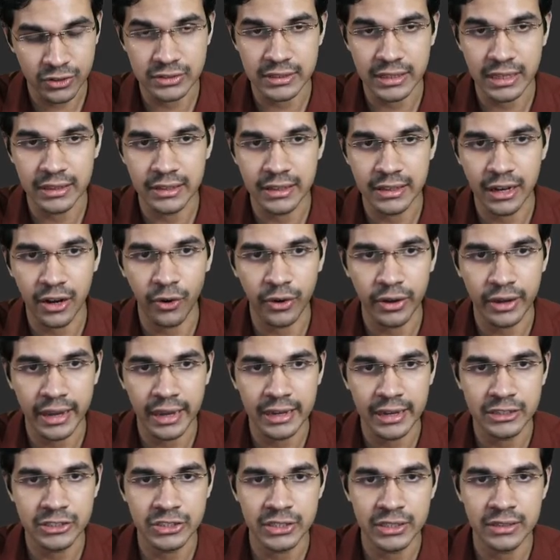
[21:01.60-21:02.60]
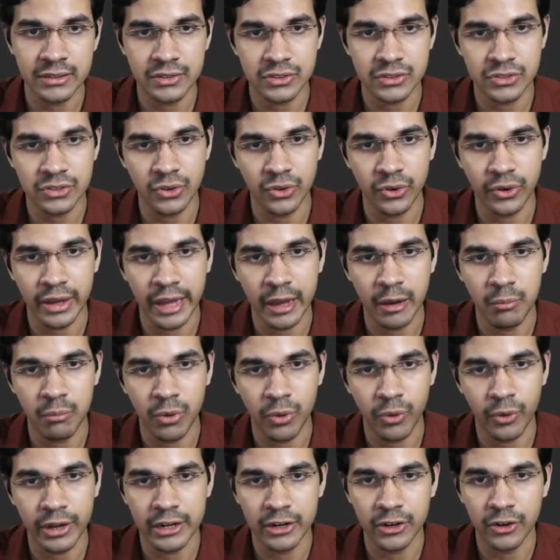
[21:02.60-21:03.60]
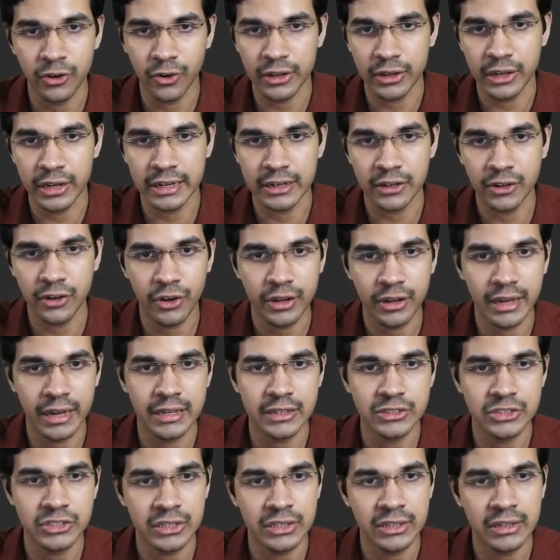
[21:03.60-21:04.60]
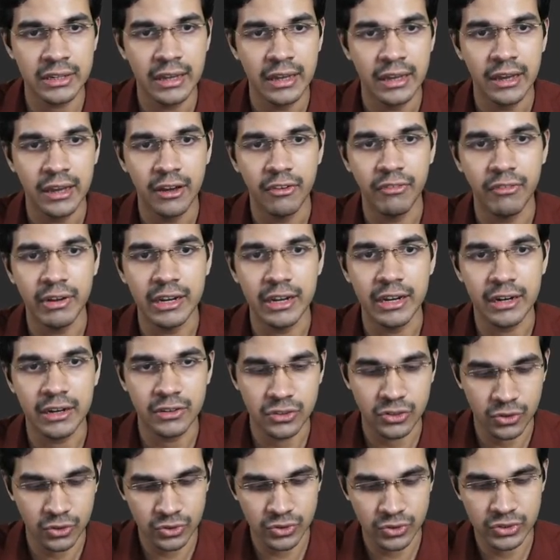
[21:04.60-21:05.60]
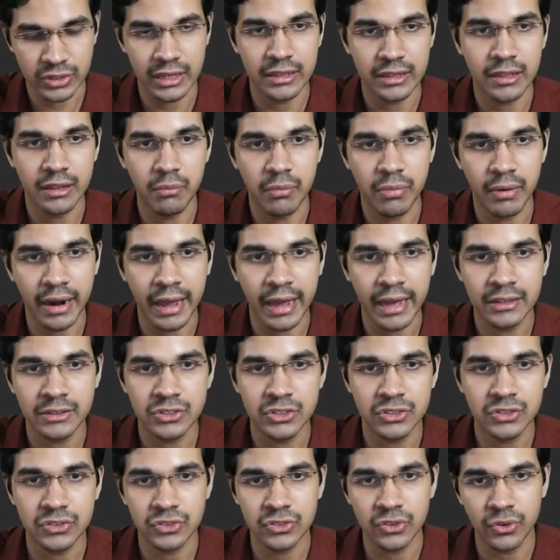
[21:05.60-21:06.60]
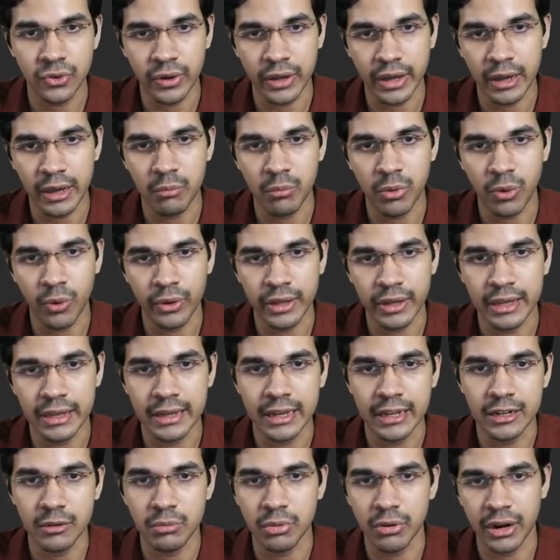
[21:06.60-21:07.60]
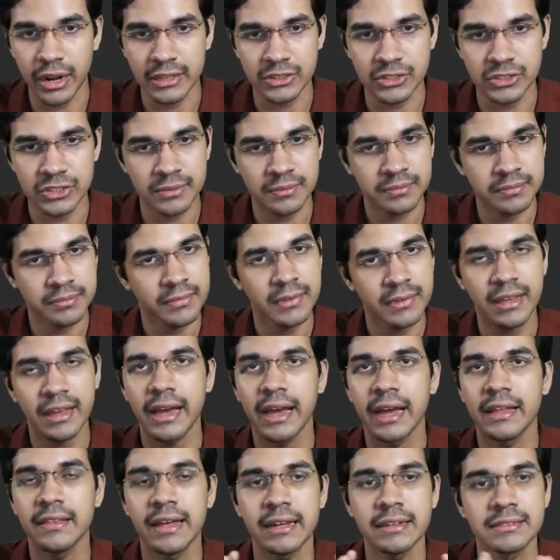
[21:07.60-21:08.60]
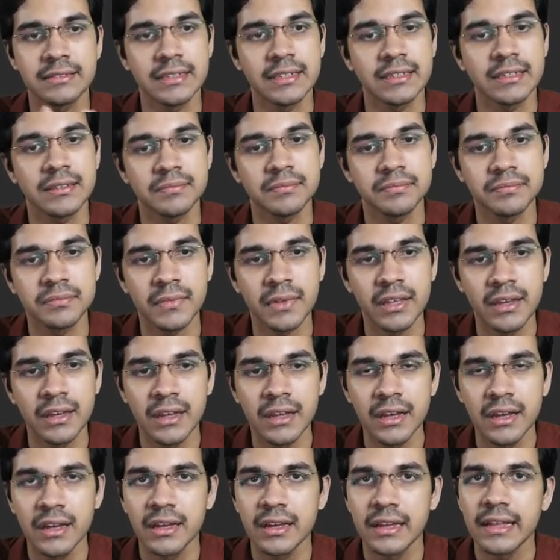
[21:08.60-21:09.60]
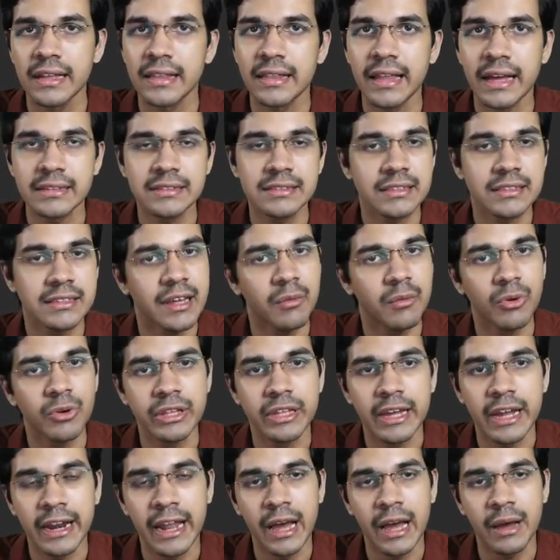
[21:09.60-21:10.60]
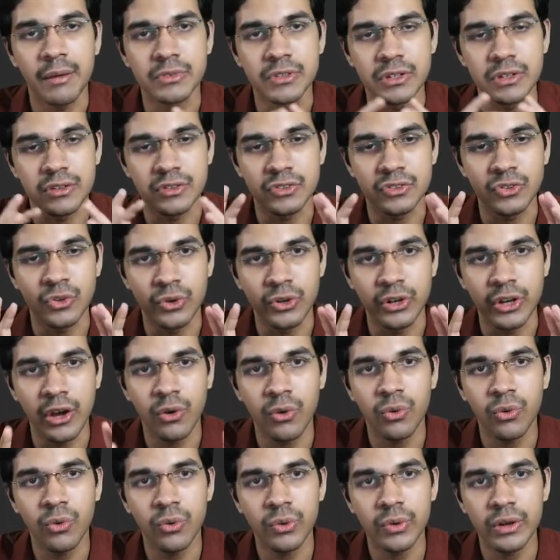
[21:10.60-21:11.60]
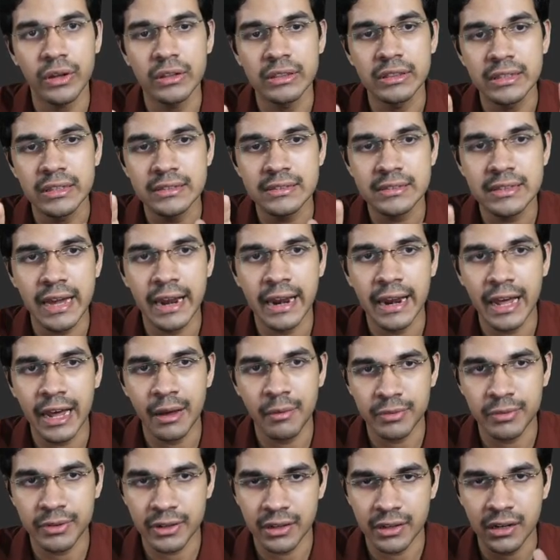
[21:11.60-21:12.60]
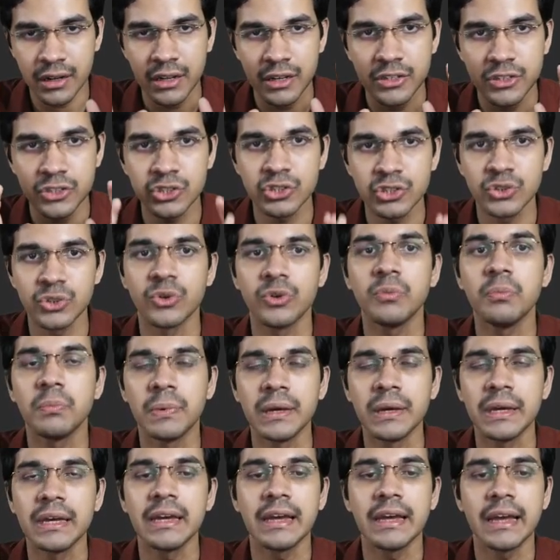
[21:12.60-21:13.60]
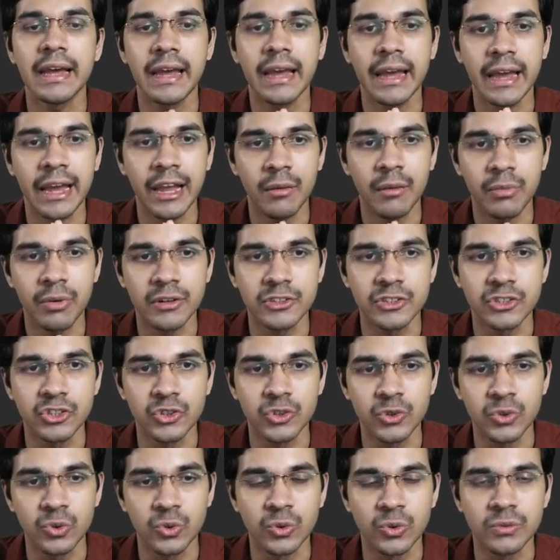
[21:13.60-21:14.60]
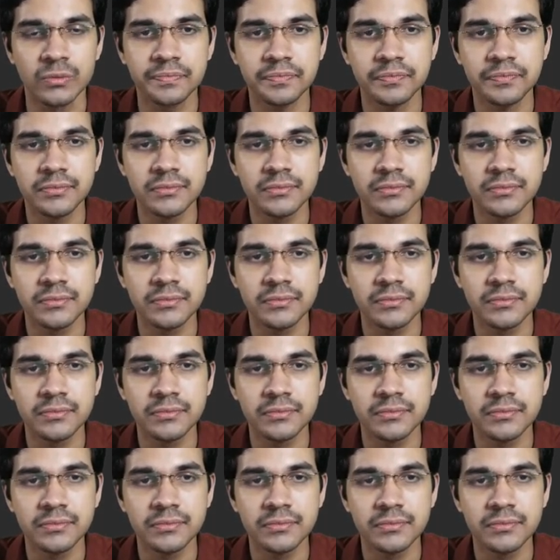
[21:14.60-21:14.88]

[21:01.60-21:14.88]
set the location, so employee dot get location. We need to set the branch, so employee get branch, and that's it. That's it about the adapter. So now this adapter should be able to